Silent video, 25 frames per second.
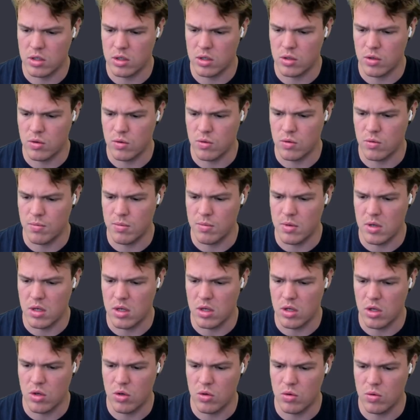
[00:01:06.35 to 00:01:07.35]
to be
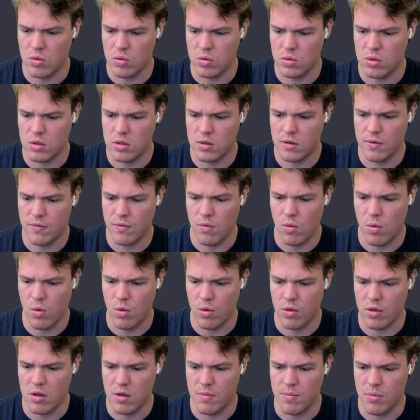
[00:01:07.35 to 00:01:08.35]
used for
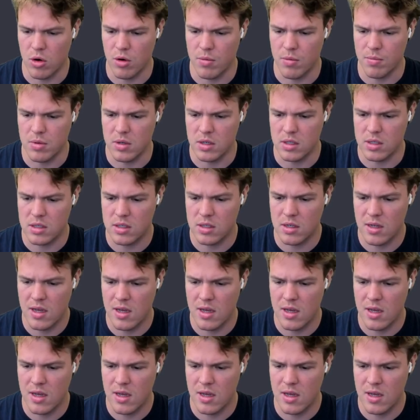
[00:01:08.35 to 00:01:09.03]
the purpose